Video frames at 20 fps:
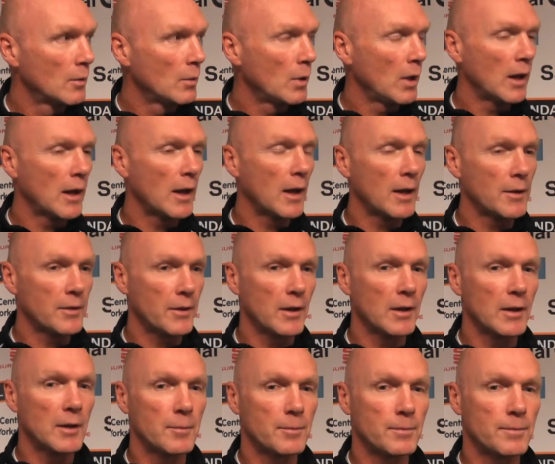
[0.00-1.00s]
Well, I
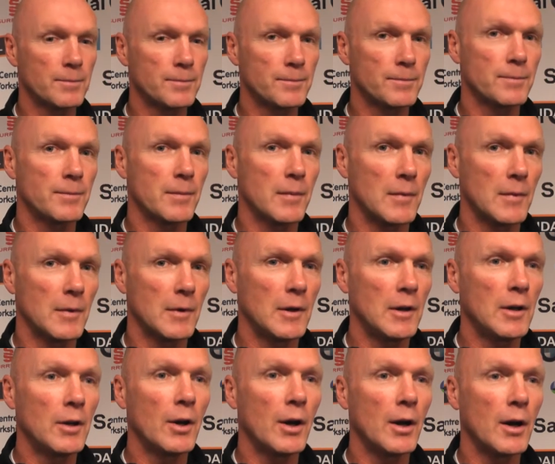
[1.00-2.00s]
think,
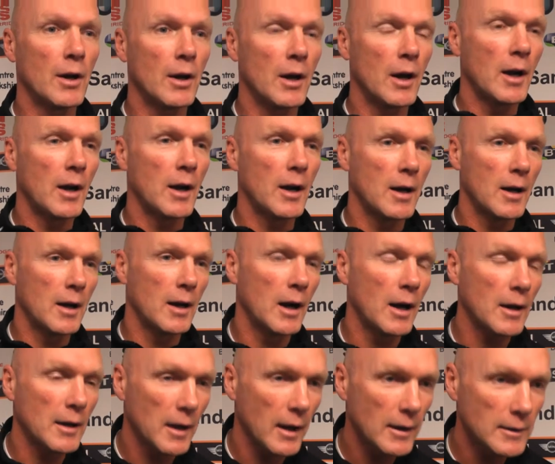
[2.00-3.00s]
you know,
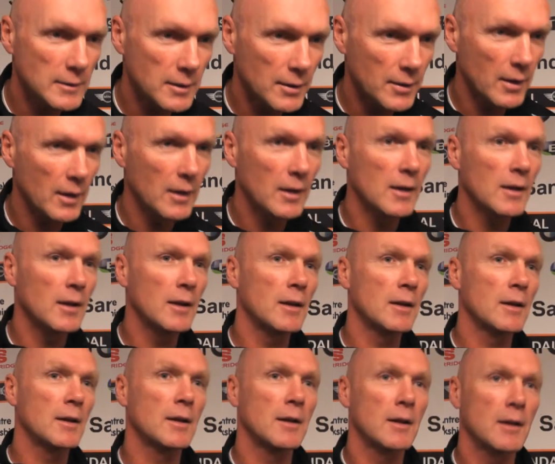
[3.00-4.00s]
I'd like to think
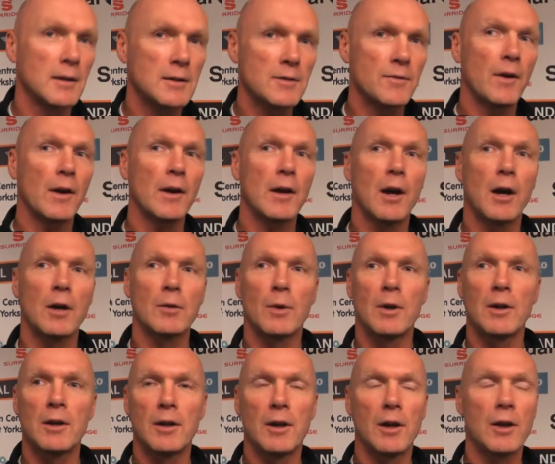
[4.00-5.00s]
it's very hard
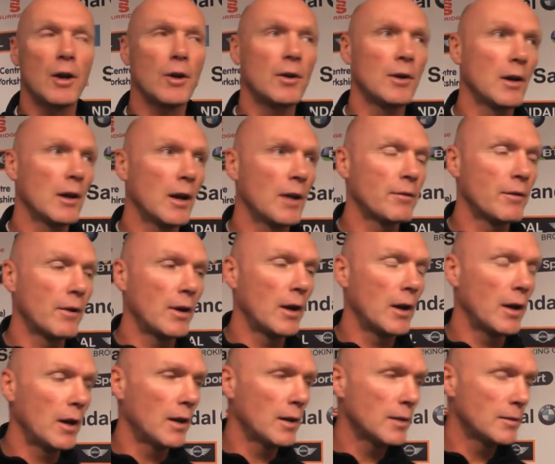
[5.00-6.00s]
when you're
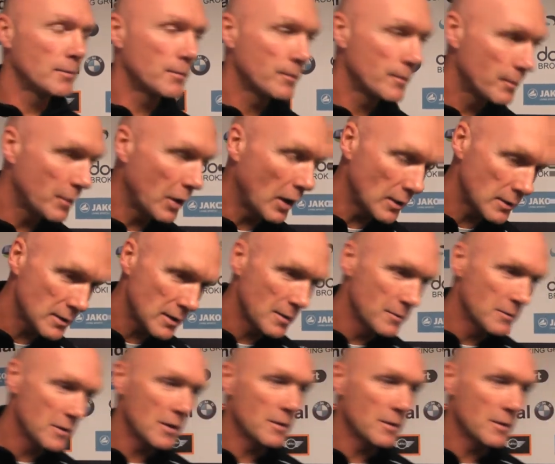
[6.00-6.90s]
a part-time